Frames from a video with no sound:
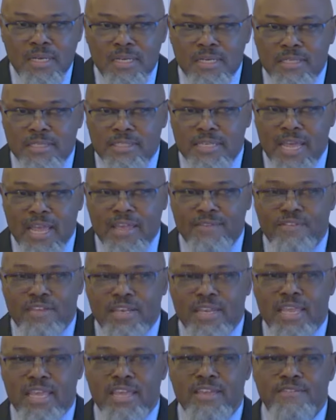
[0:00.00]

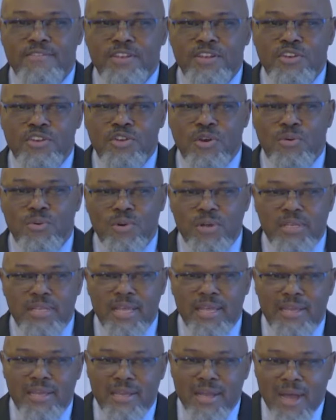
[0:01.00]
even knowing
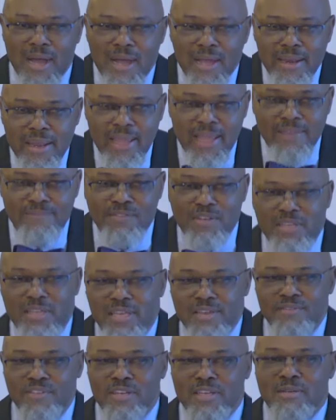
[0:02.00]
that God had
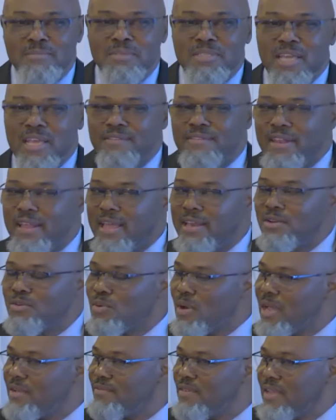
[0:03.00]
forgiven him, David hadn't
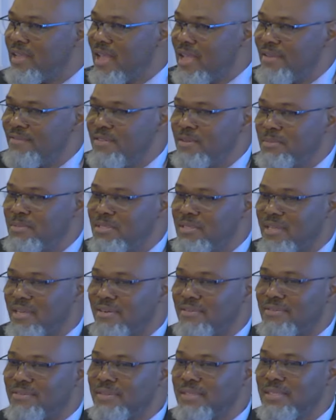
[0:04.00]
quite forgave
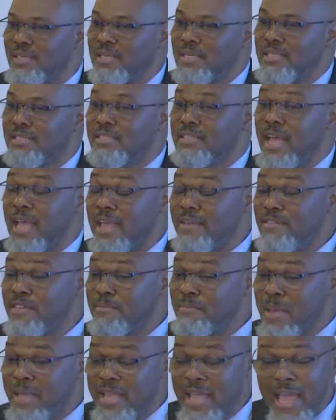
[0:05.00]
himself.
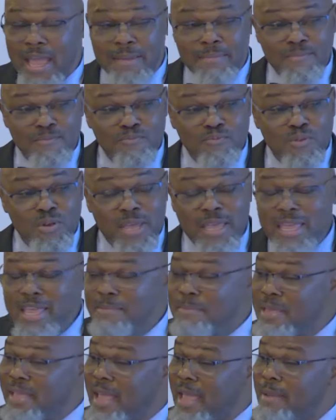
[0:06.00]

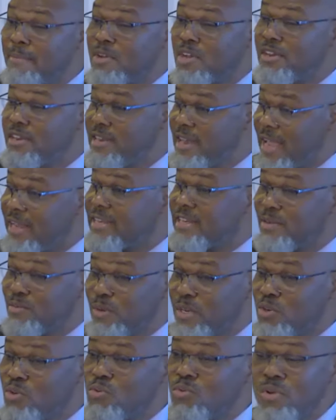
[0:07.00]
He became connected
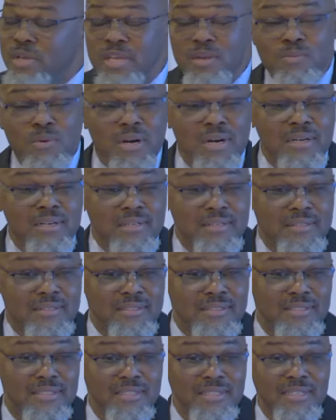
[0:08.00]
with who he was.
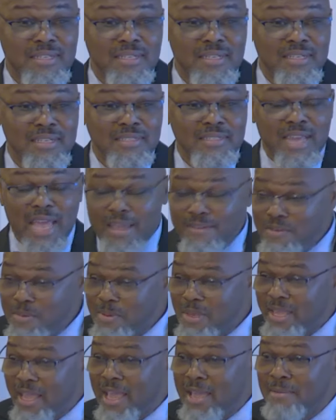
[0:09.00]
David
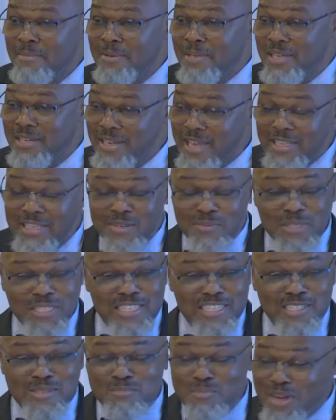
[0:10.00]
became connected with
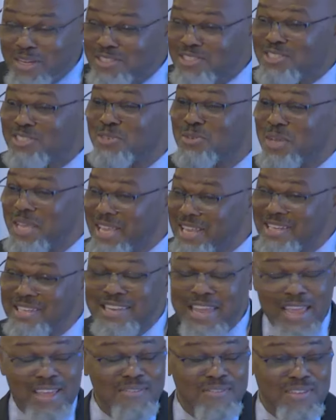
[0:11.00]
this monster in
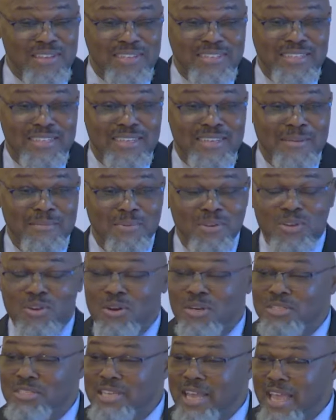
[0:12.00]
David
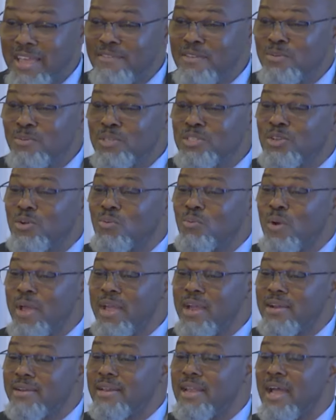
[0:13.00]
because David was
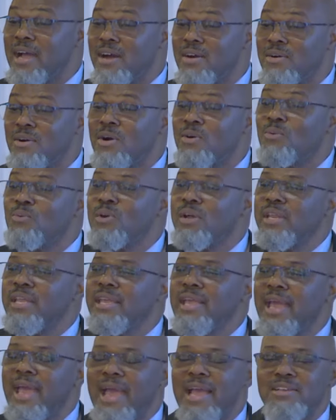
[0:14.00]
aware now what
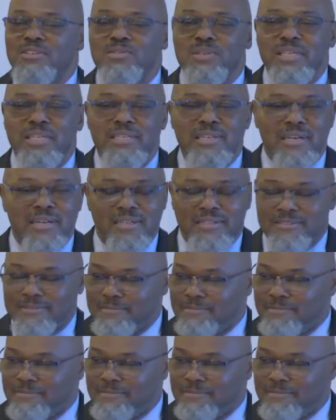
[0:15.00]
he actually done.